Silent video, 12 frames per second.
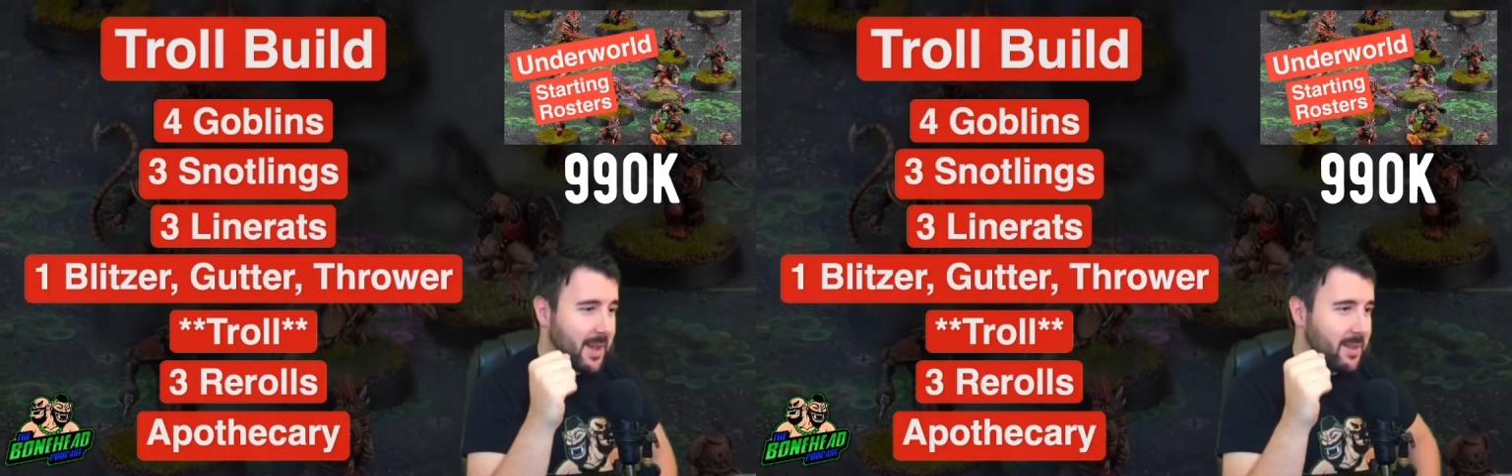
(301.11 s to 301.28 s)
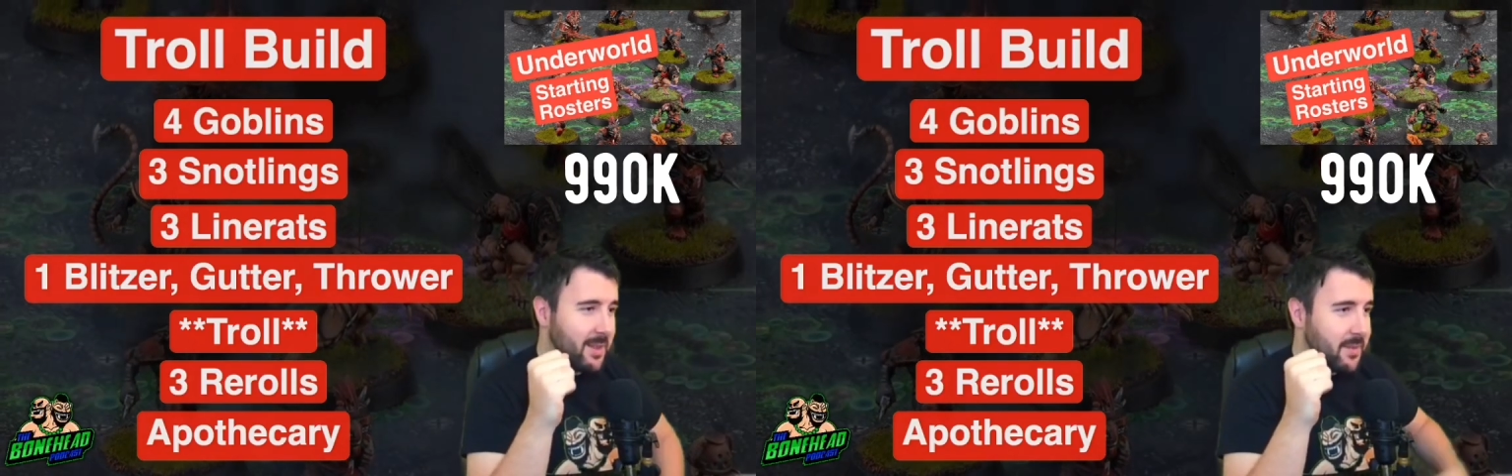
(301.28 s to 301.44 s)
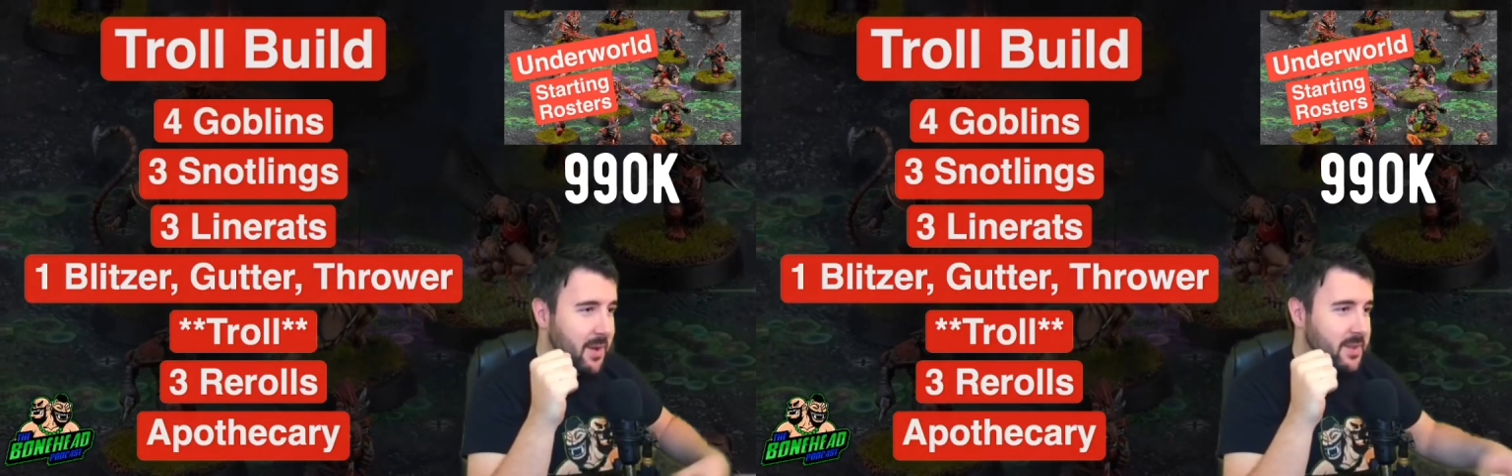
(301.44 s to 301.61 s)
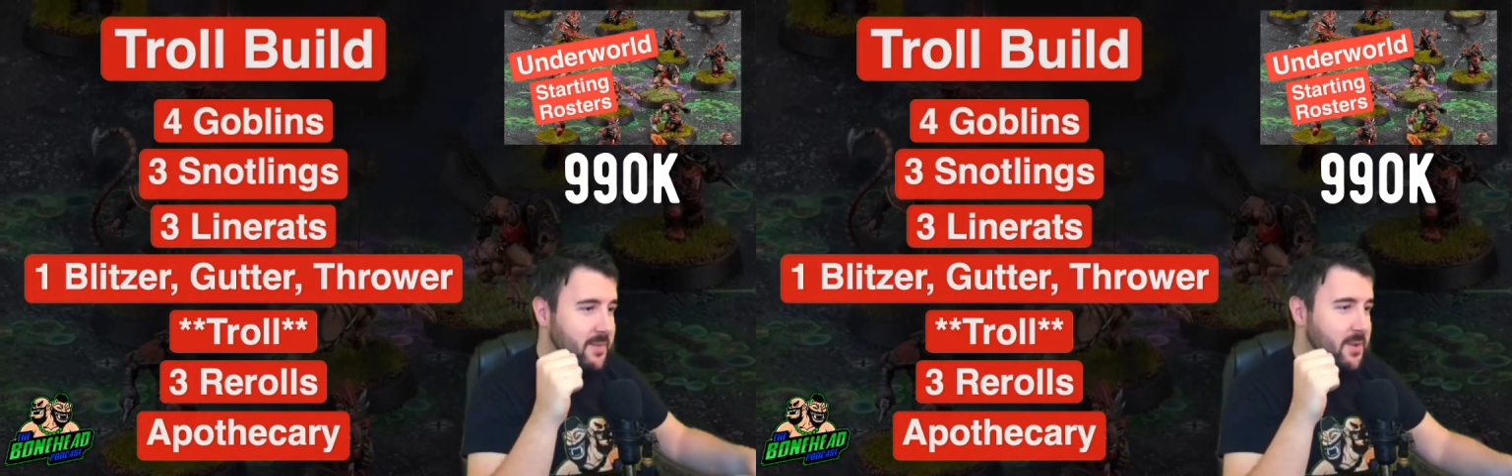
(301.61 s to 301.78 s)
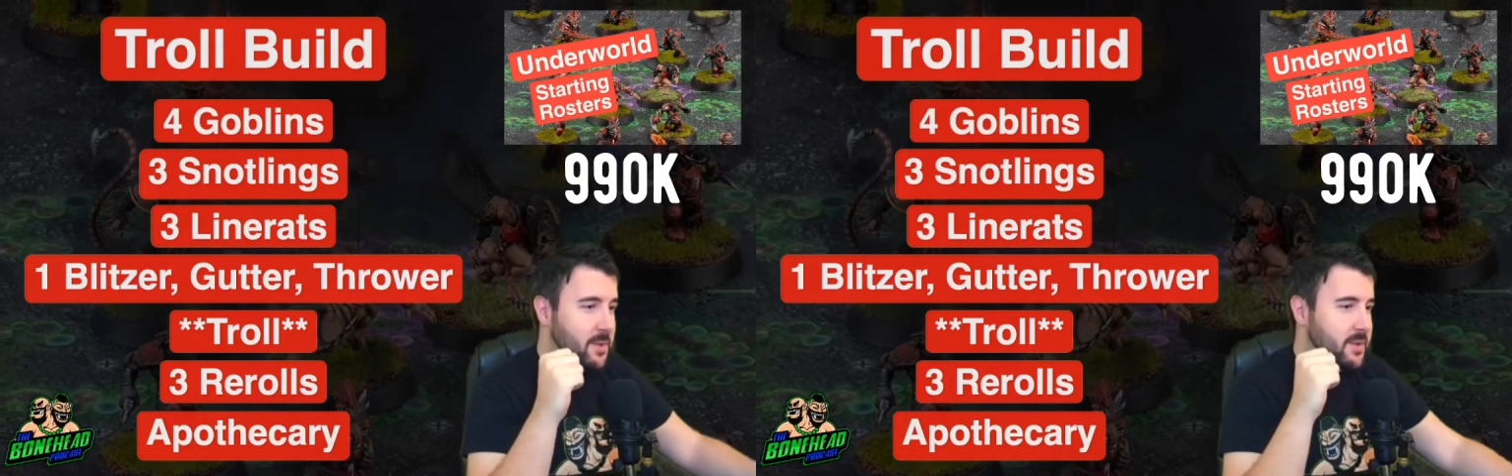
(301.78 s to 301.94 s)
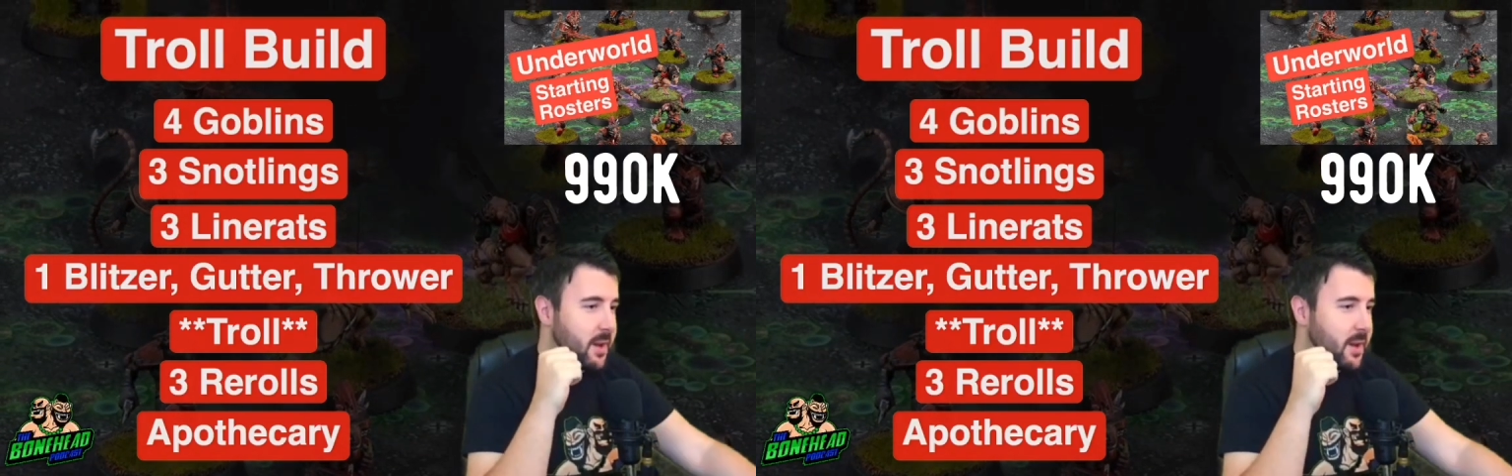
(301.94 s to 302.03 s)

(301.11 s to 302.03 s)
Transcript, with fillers: in the first few